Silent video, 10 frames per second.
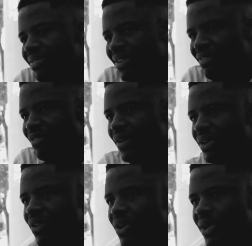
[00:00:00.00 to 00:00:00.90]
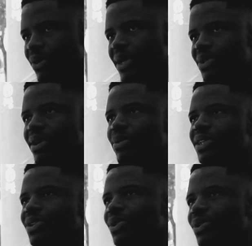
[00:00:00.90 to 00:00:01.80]
ourselves in a very, very great way. So I
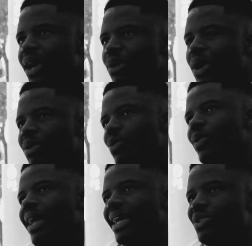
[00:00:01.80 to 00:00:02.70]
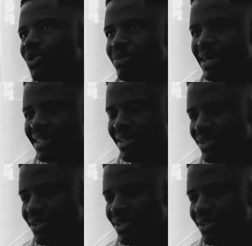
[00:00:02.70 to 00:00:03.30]
would like to use my